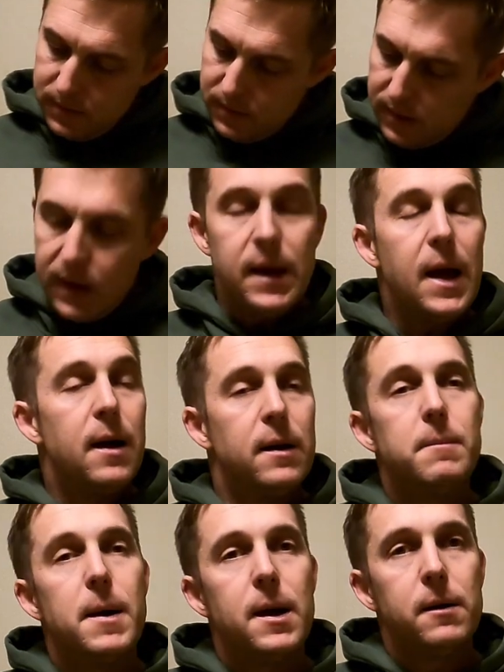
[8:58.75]
take out and
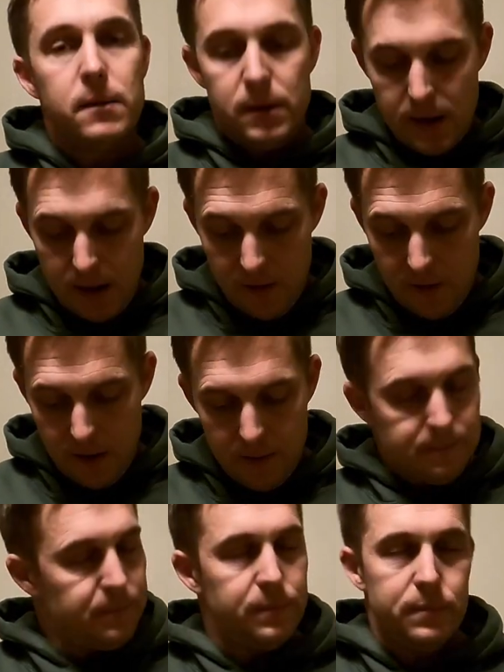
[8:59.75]
about and carry,
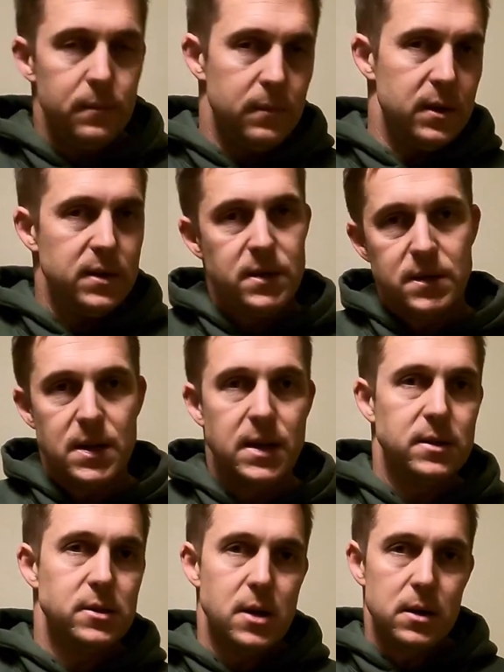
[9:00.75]
this is not the
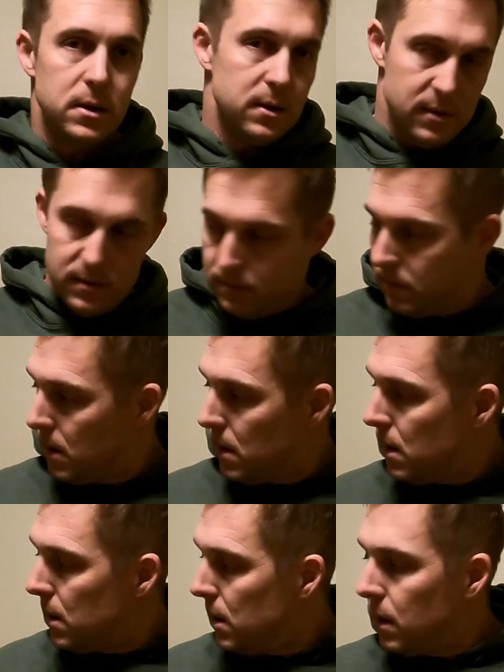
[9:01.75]
shotgun.
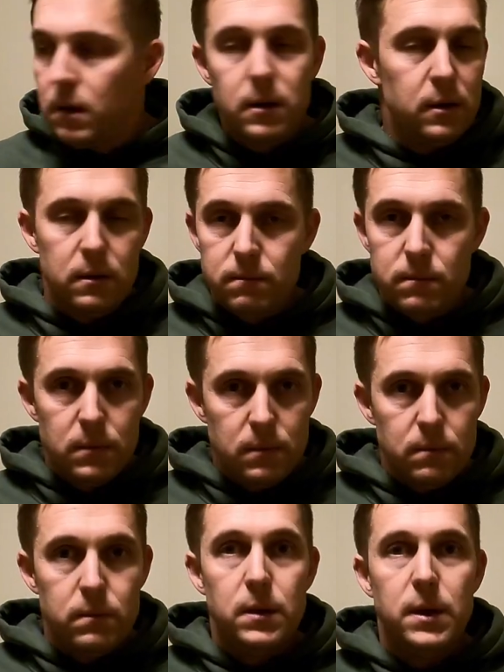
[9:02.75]
You
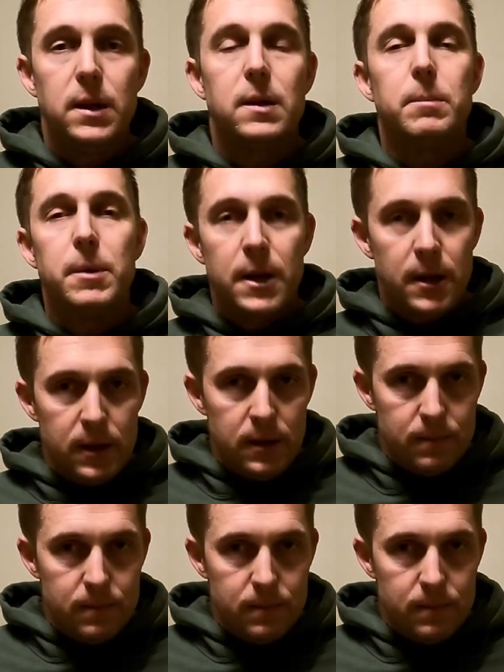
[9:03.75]
get the Benelli.